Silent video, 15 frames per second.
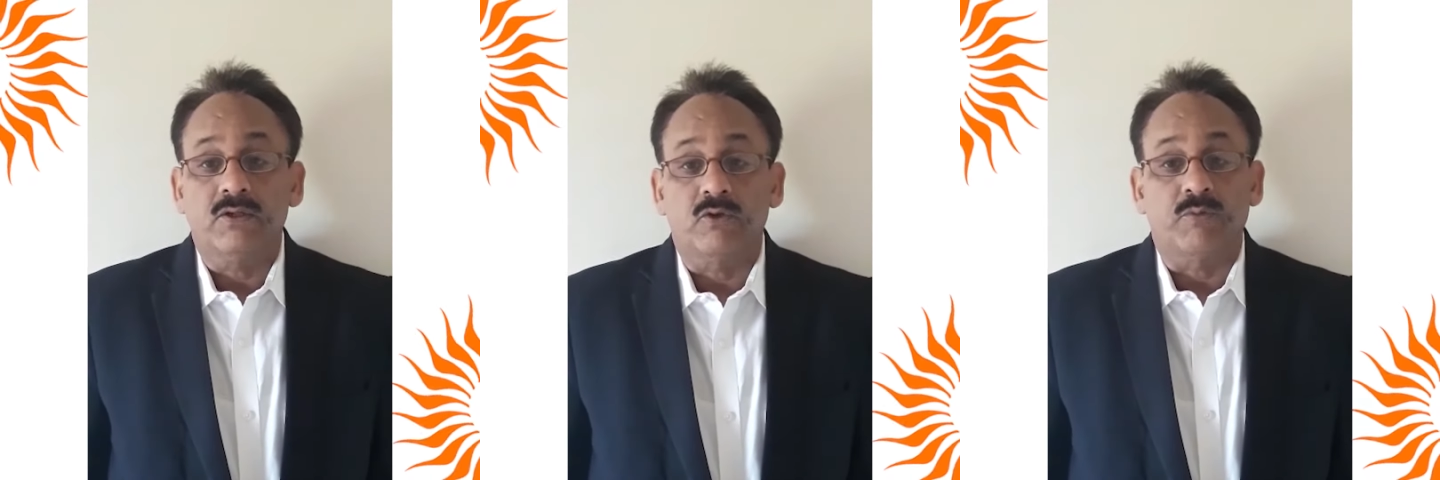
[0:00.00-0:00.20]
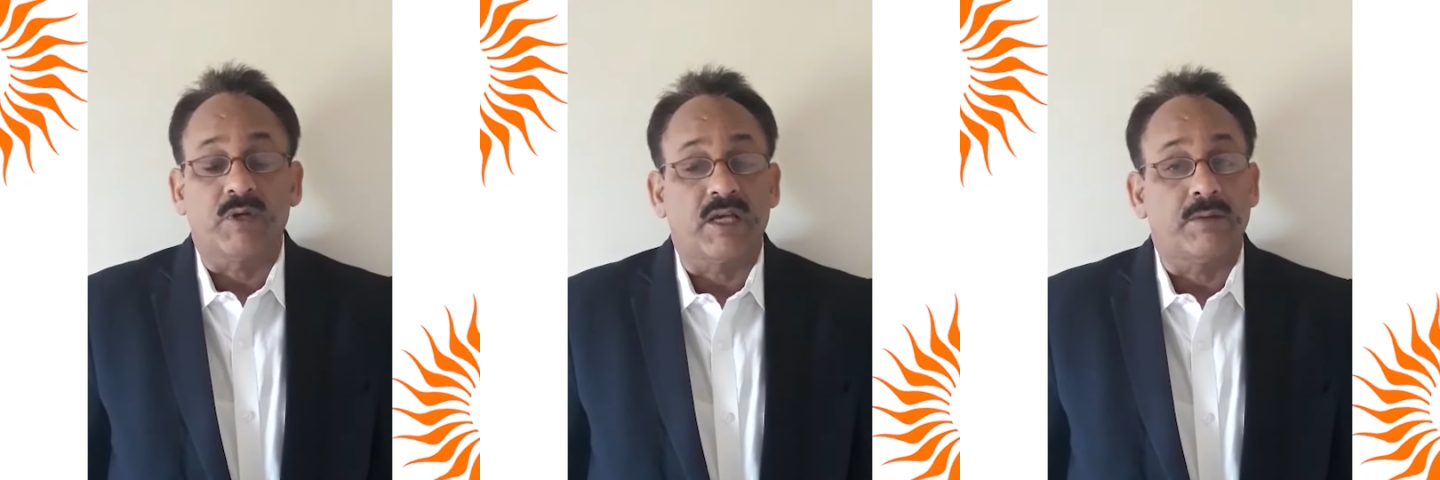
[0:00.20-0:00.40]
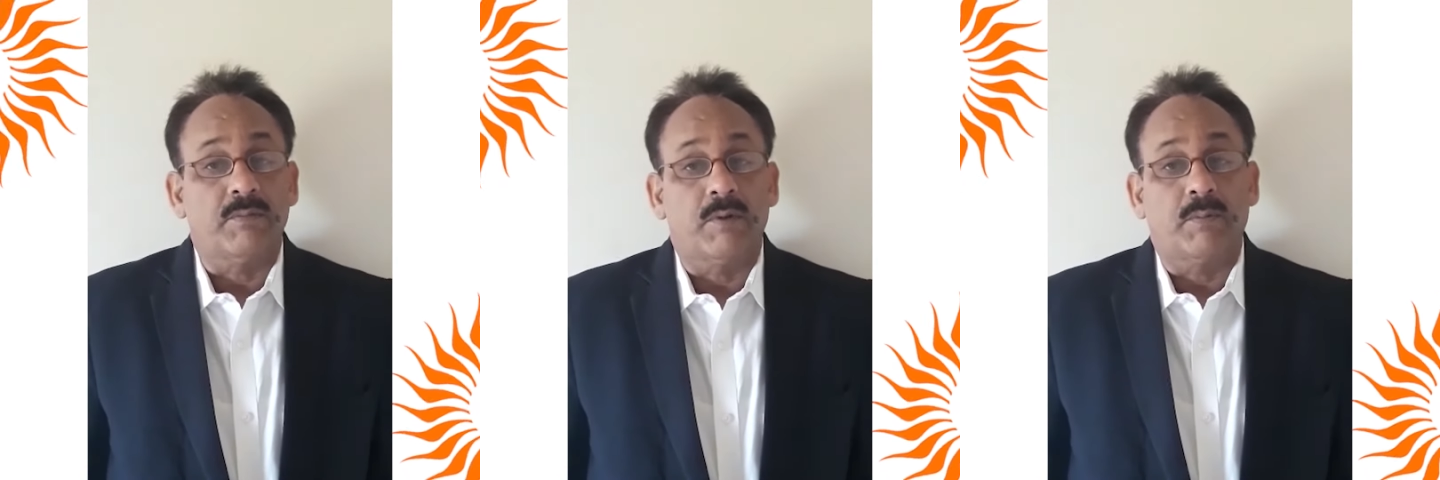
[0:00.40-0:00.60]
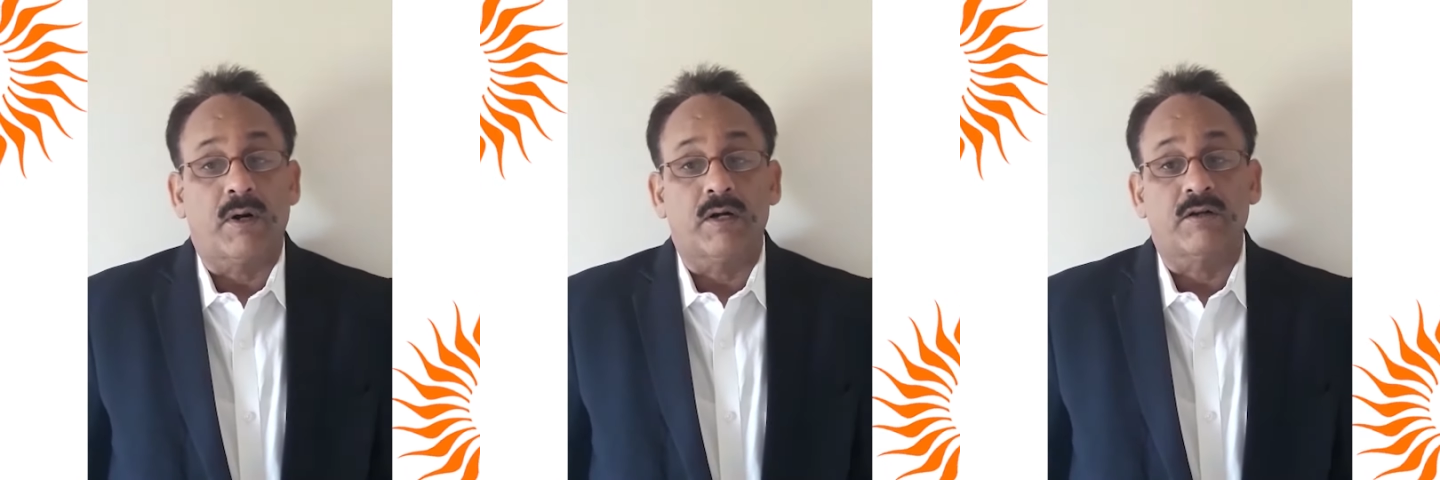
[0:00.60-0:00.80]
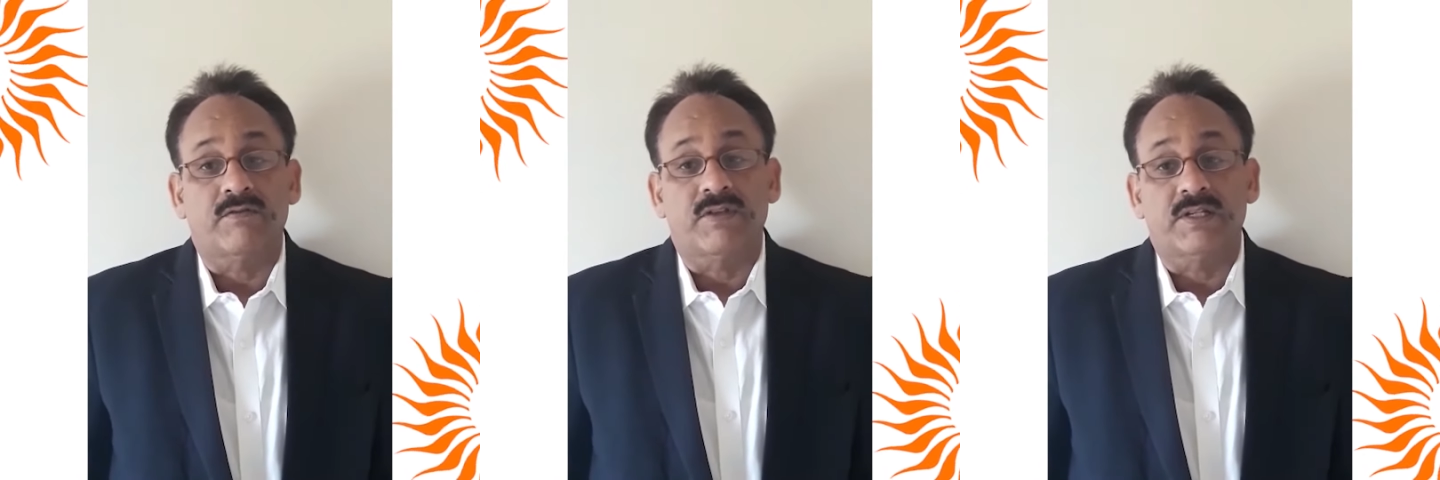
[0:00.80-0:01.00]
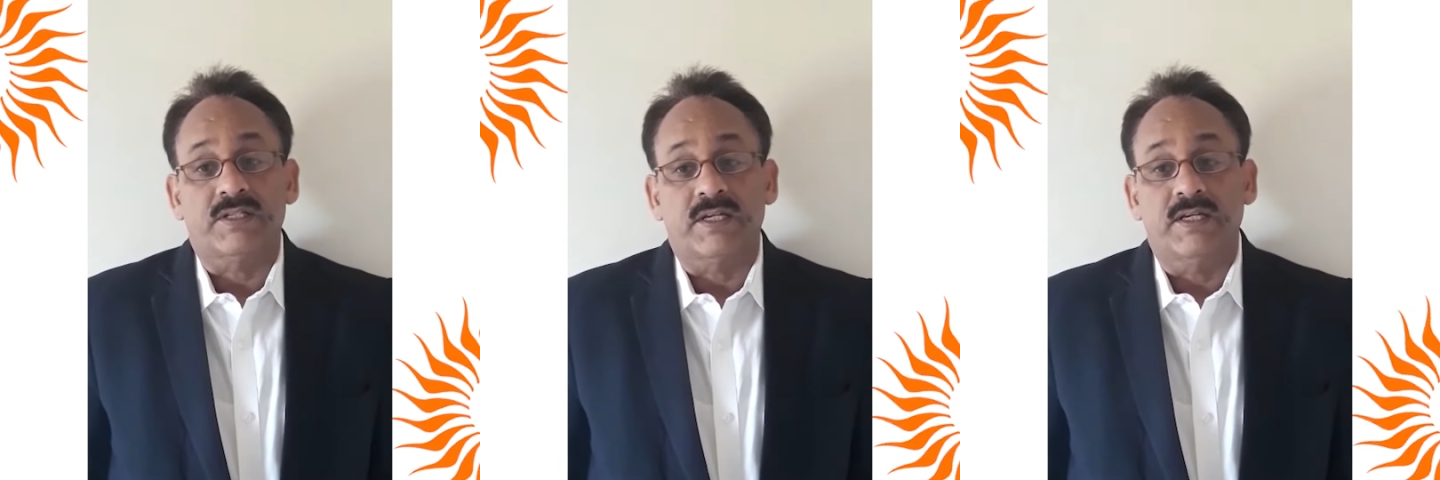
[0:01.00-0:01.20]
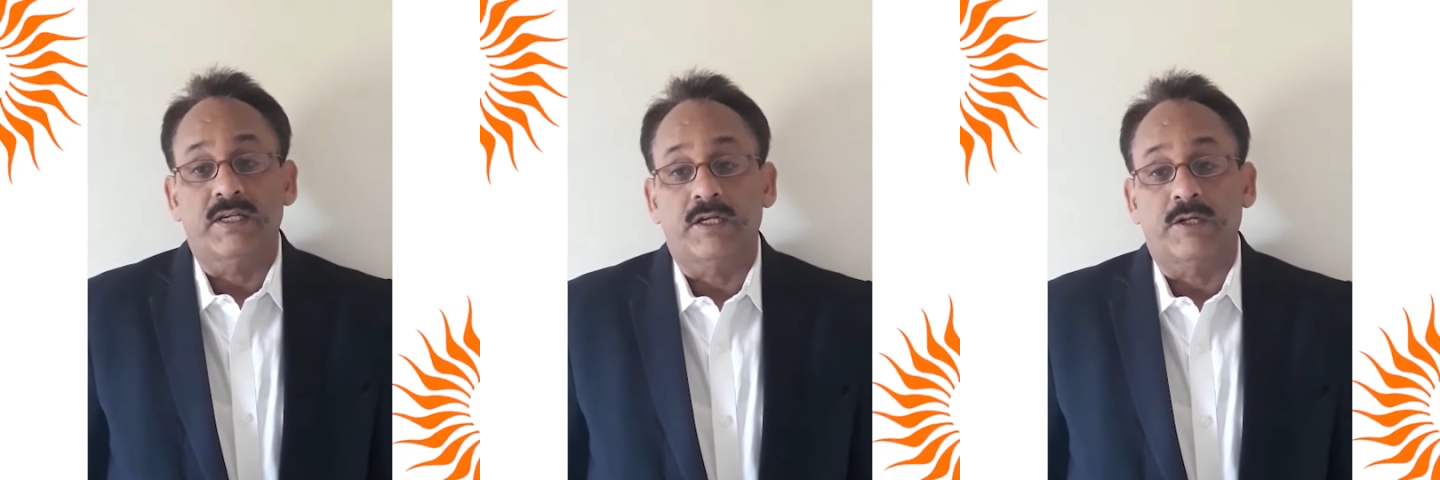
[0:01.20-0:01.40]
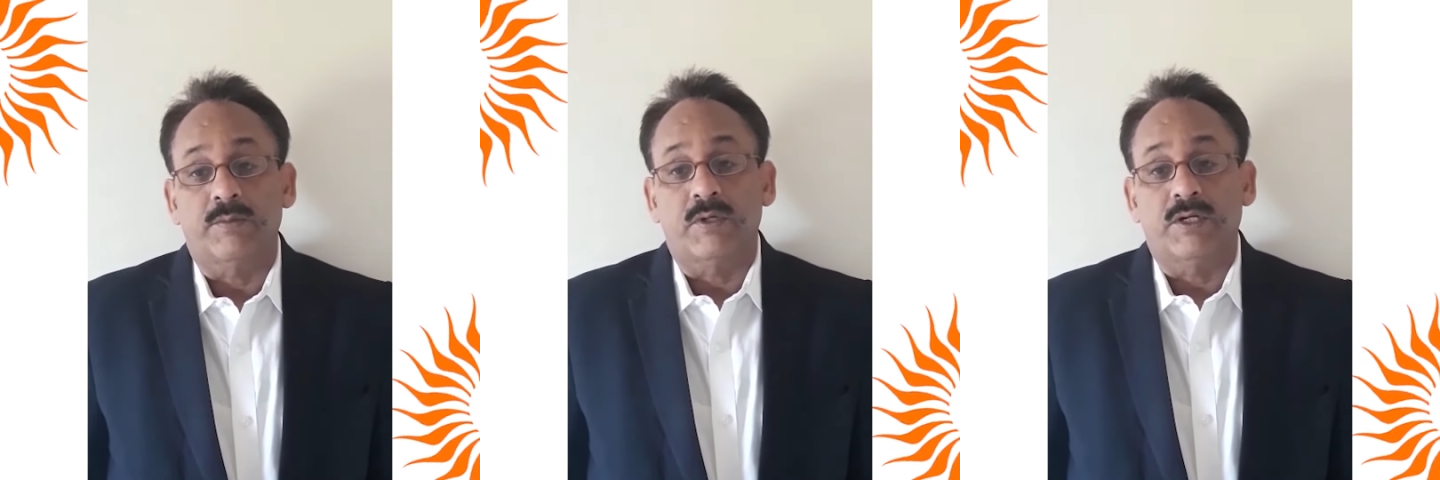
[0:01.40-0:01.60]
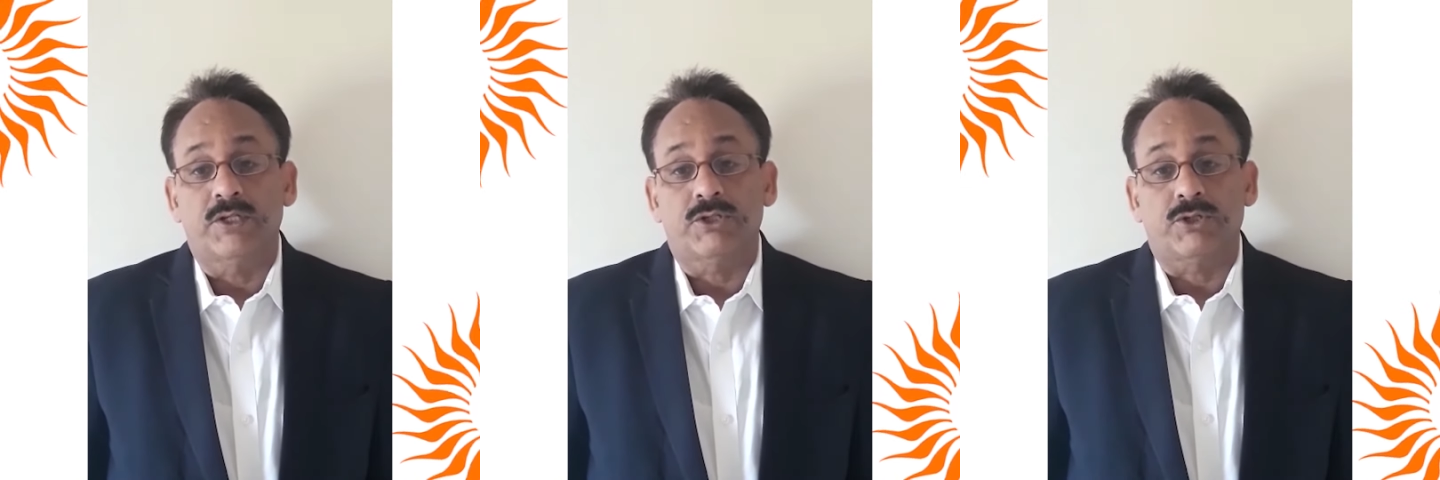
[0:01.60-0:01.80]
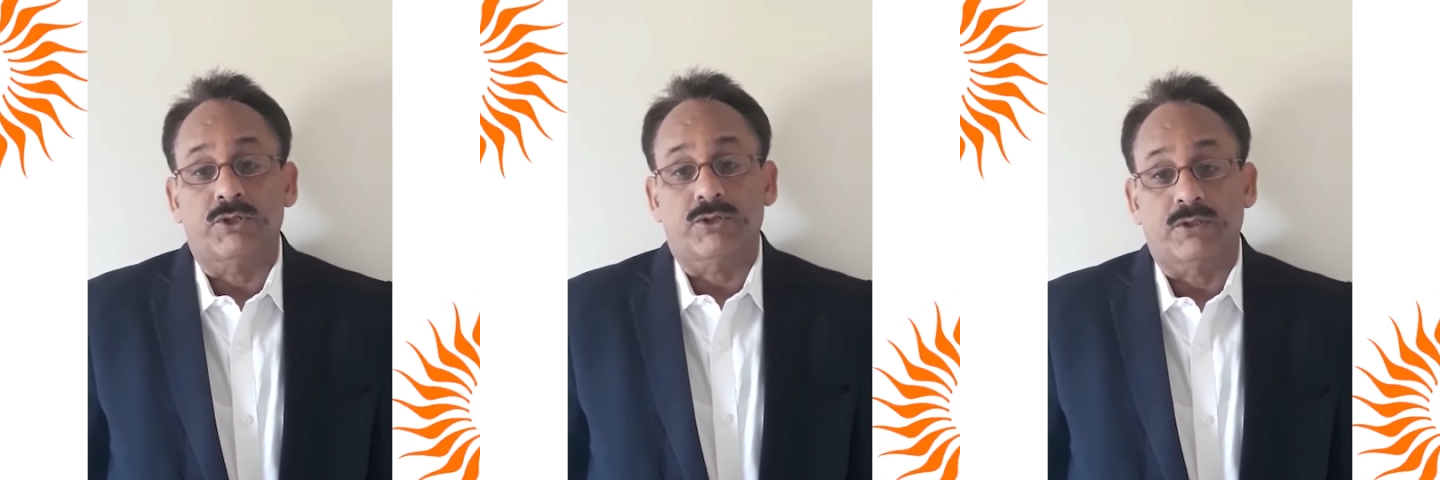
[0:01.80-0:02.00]
to become a part of this incredible
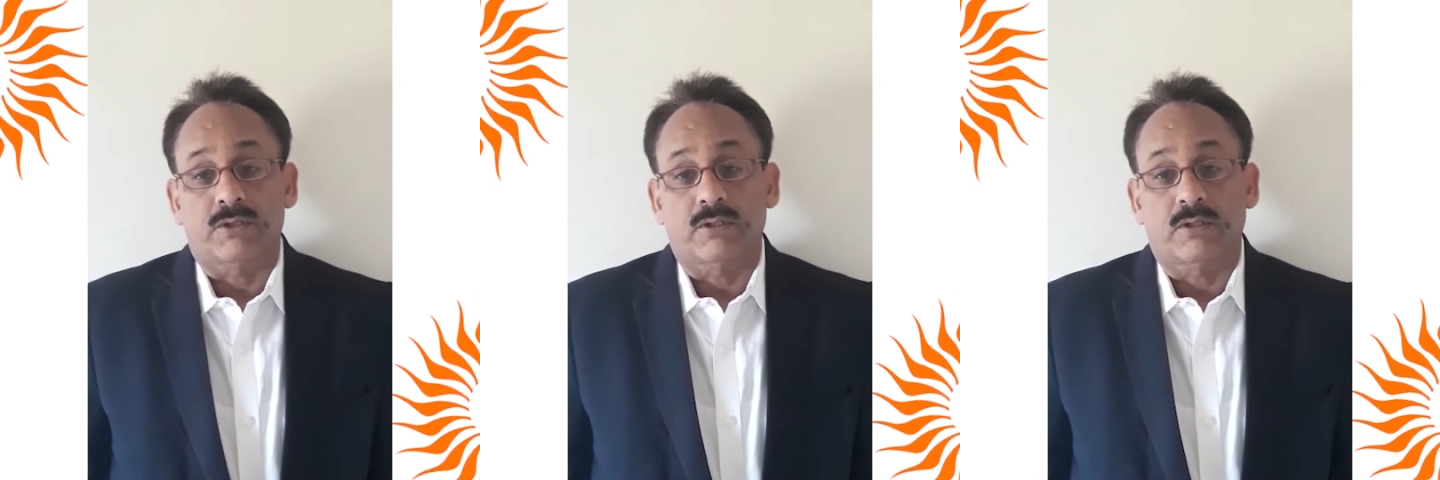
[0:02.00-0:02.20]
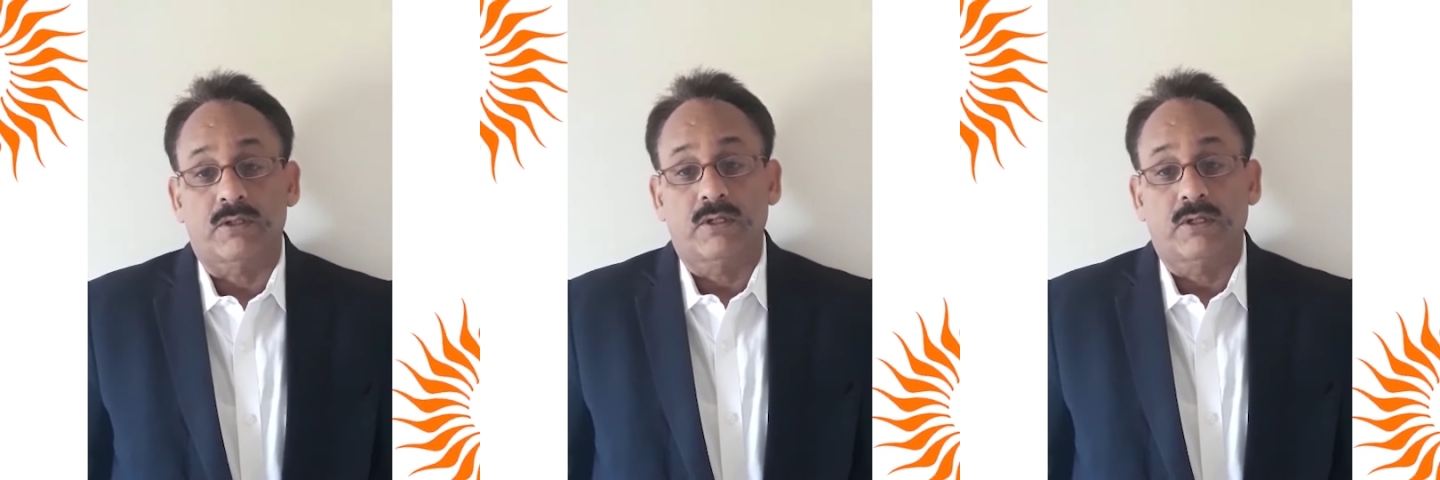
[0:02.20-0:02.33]
institution.